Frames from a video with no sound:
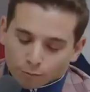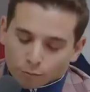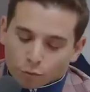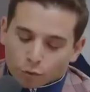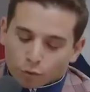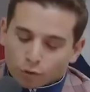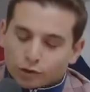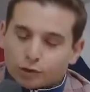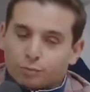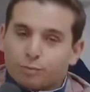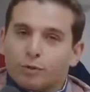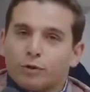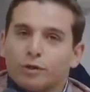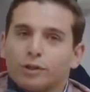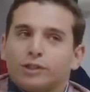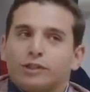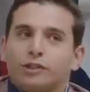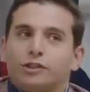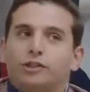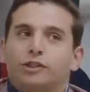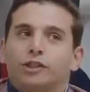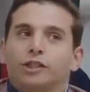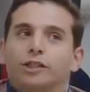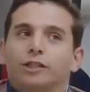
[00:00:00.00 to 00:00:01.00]
More
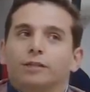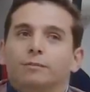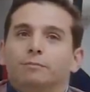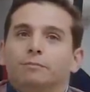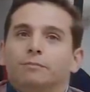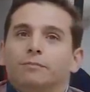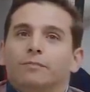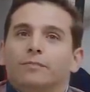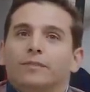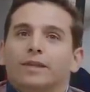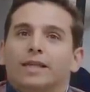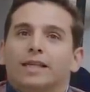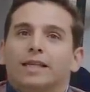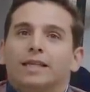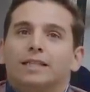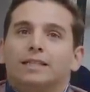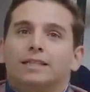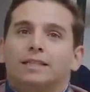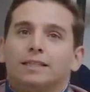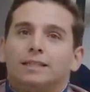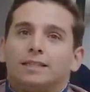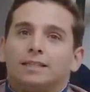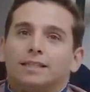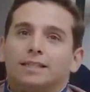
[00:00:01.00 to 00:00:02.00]
sports, Jim.
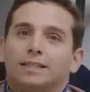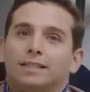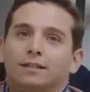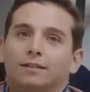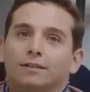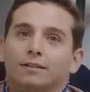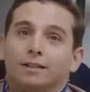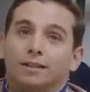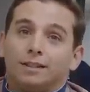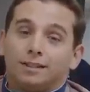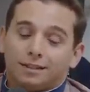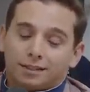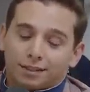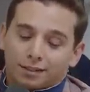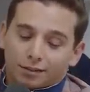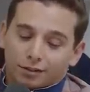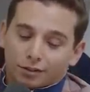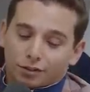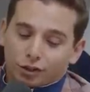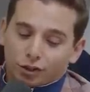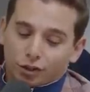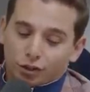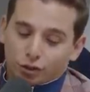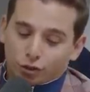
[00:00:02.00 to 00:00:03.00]
This is near and
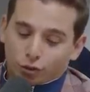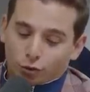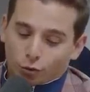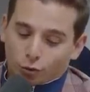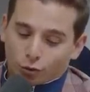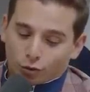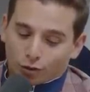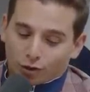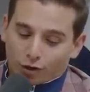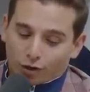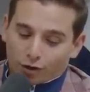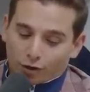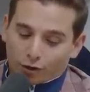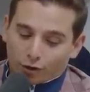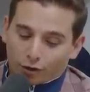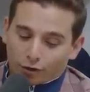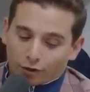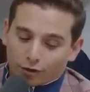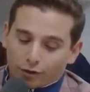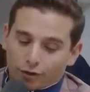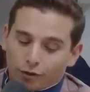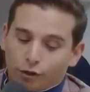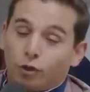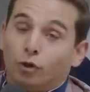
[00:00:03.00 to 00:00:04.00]
dear to your
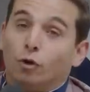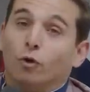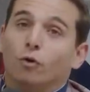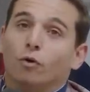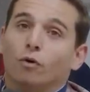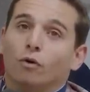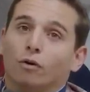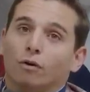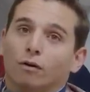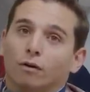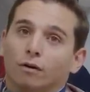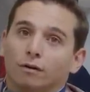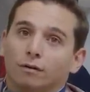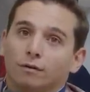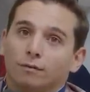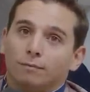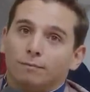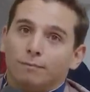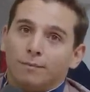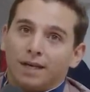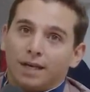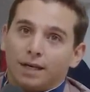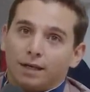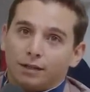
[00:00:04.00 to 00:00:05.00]
heart. Your
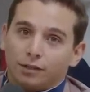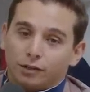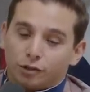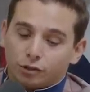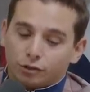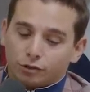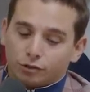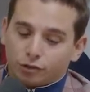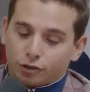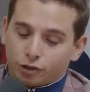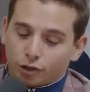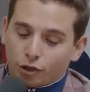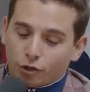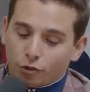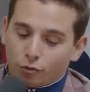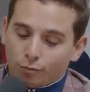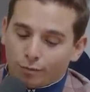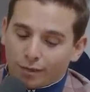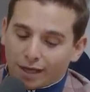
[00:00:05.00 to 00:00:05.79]
manager Joe